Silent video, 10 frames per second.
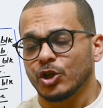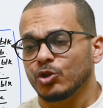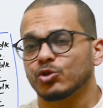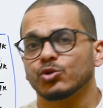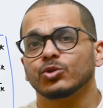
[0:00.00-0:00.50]

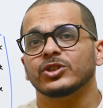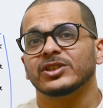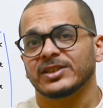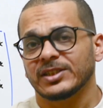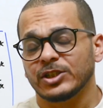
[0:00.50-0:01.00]
You should
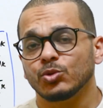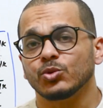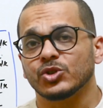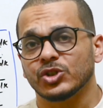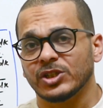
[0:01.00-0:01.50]

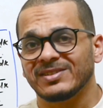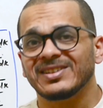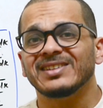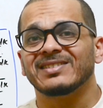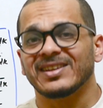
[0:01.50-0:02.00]
use
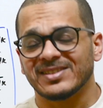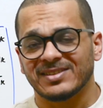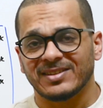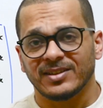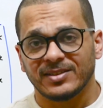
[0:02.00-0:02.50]

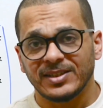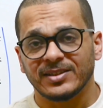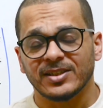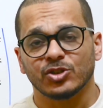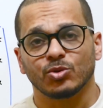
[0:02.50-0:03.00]

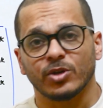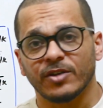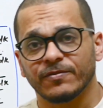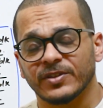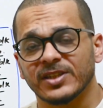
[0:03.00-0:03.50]
t-test or
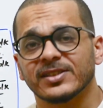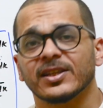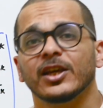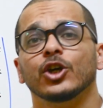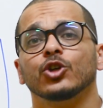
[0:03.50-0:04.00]
f-test